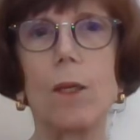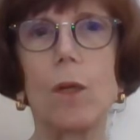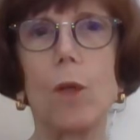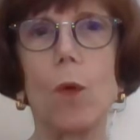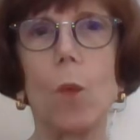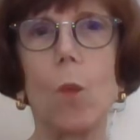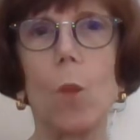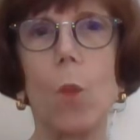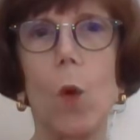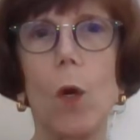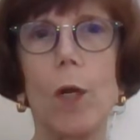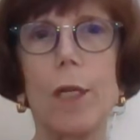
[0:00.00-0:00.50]

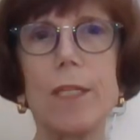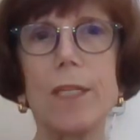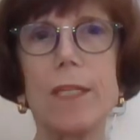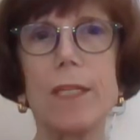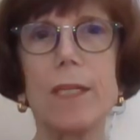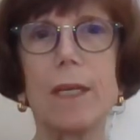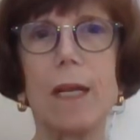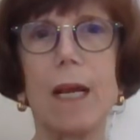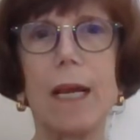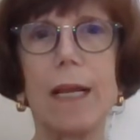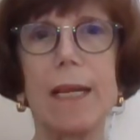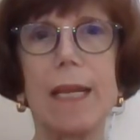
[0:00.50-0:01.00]

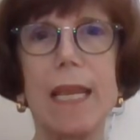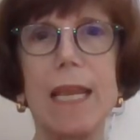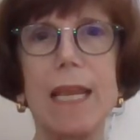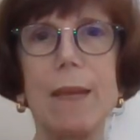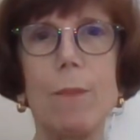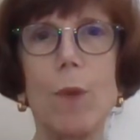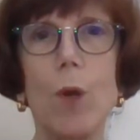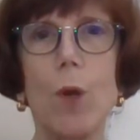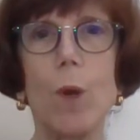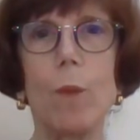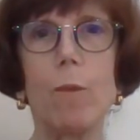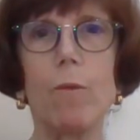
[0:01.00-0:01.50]
once I came
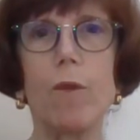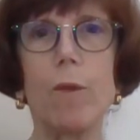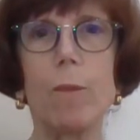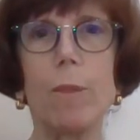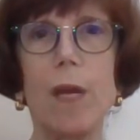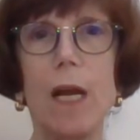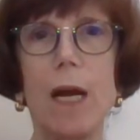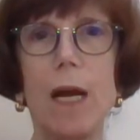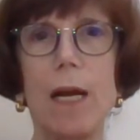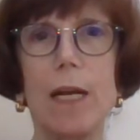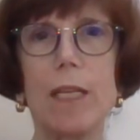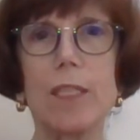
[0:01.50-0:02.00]
home from the
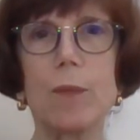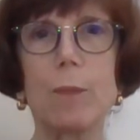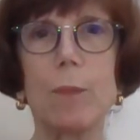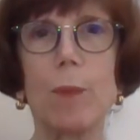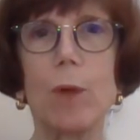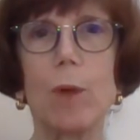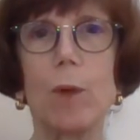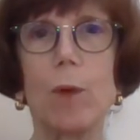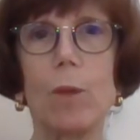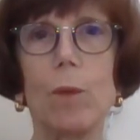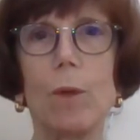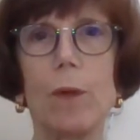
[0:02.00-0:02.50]

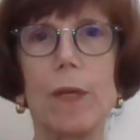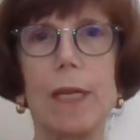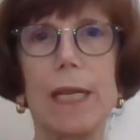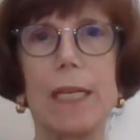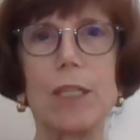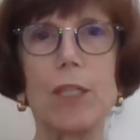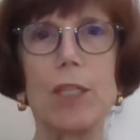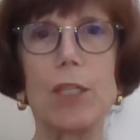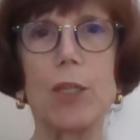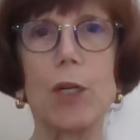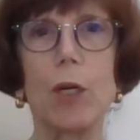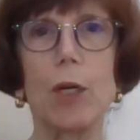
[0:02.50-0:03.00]
hospital and
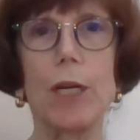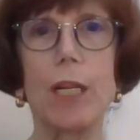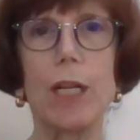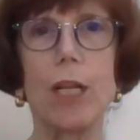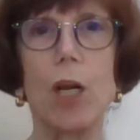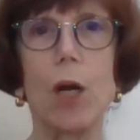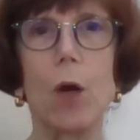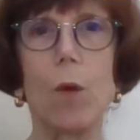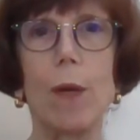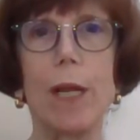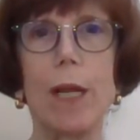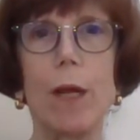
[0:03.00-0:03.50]
started
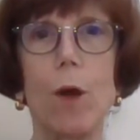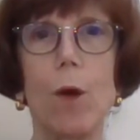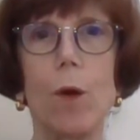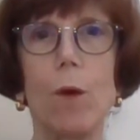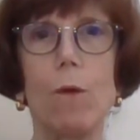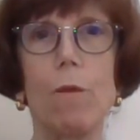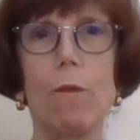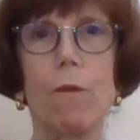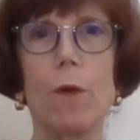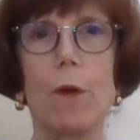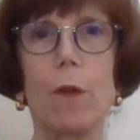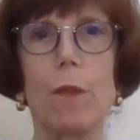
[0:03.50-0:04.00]
going
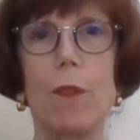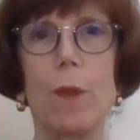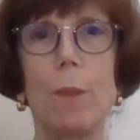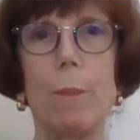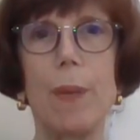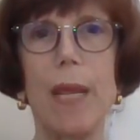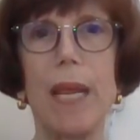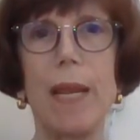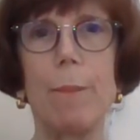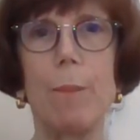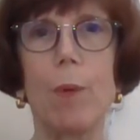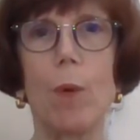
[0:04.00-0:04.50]
over the
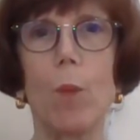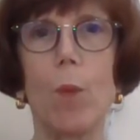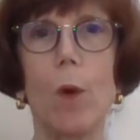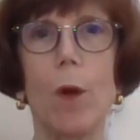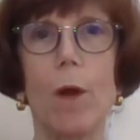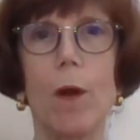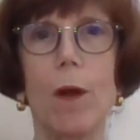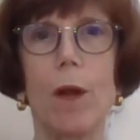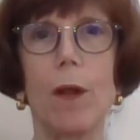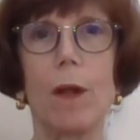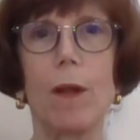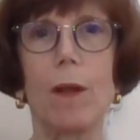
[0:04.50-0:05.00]

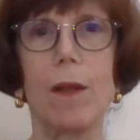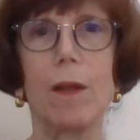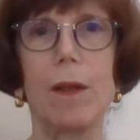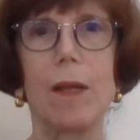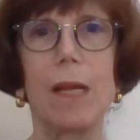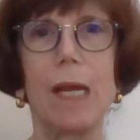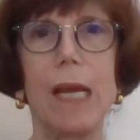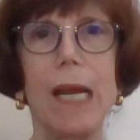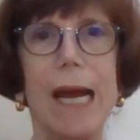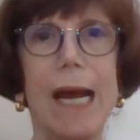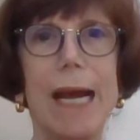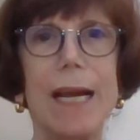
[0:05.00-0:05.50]
paperwork,
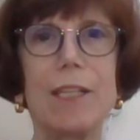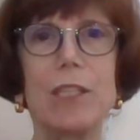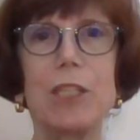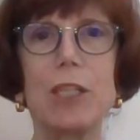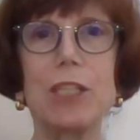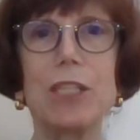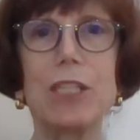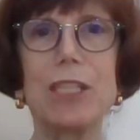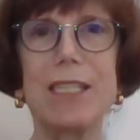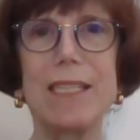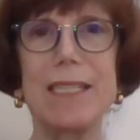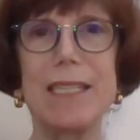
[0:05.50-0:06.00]
I
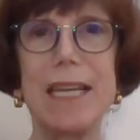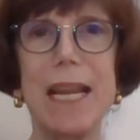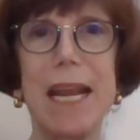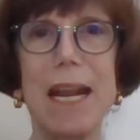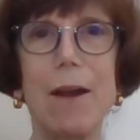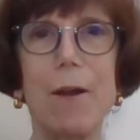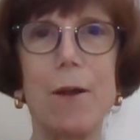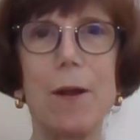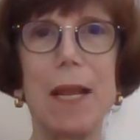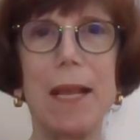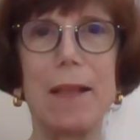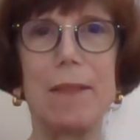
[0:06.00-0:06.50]
just
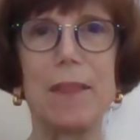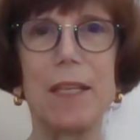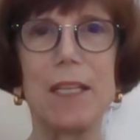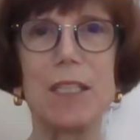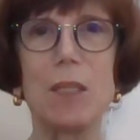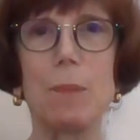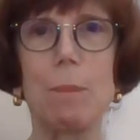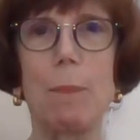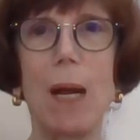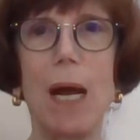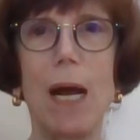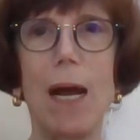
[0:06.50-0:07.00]
stared at this
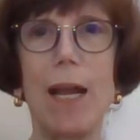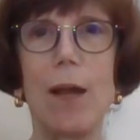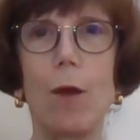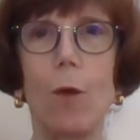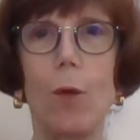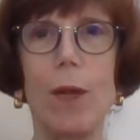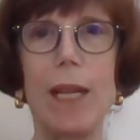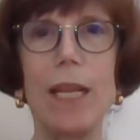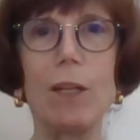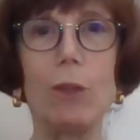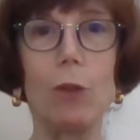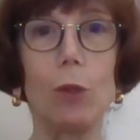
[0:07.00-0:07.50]
pile.
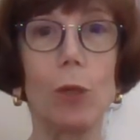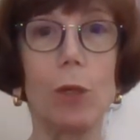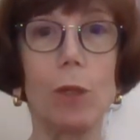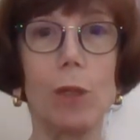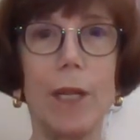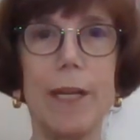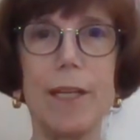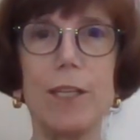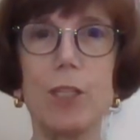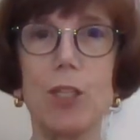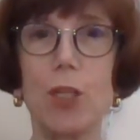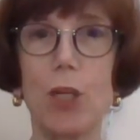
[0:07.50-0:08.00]
It looked
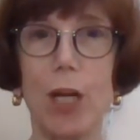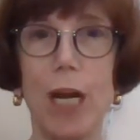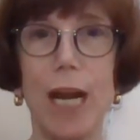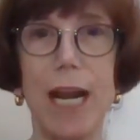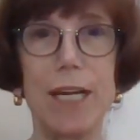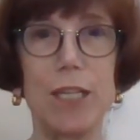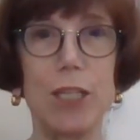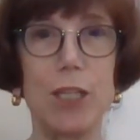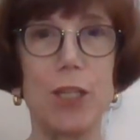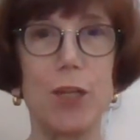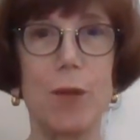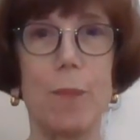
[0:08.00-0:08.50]
like
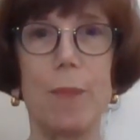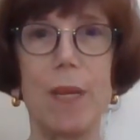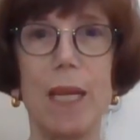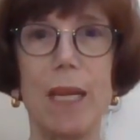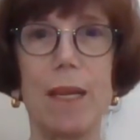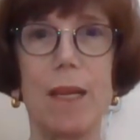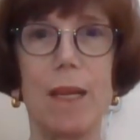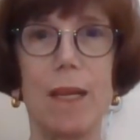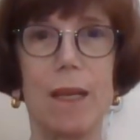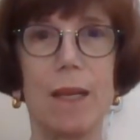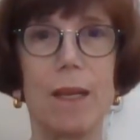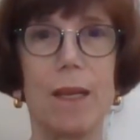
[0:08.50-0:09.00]
trash to
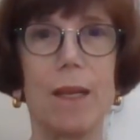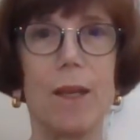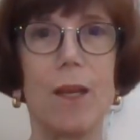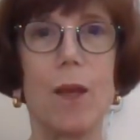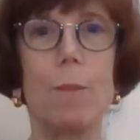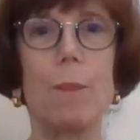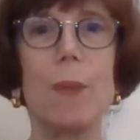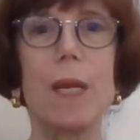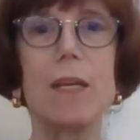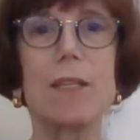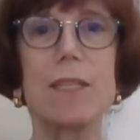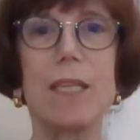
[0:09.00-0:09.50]
me
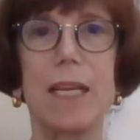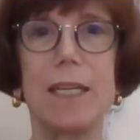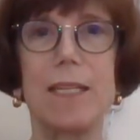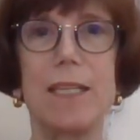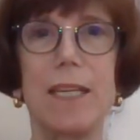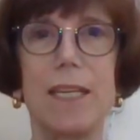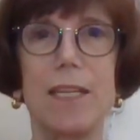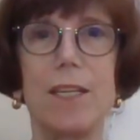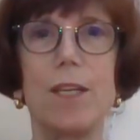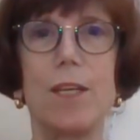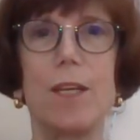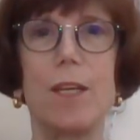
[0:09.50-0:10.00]
because I
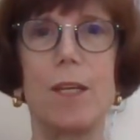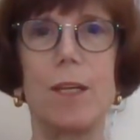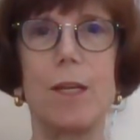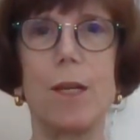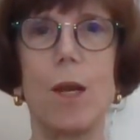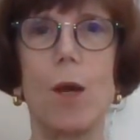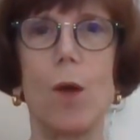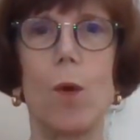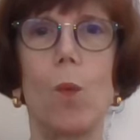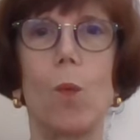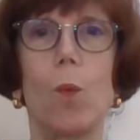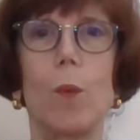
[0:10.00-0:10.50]
didn't
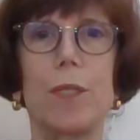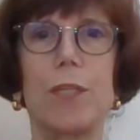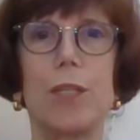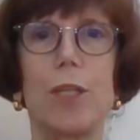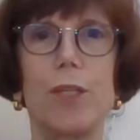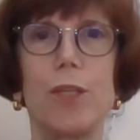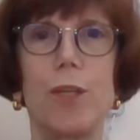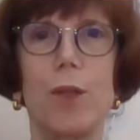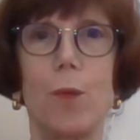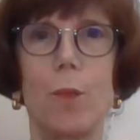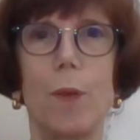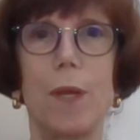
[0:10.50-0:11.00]
know what to
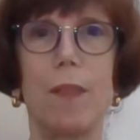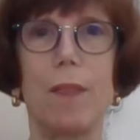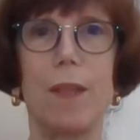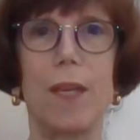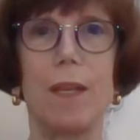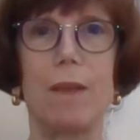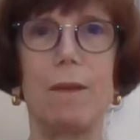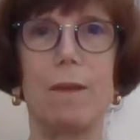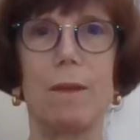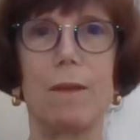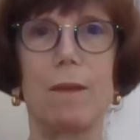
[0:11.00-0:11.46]
do with it.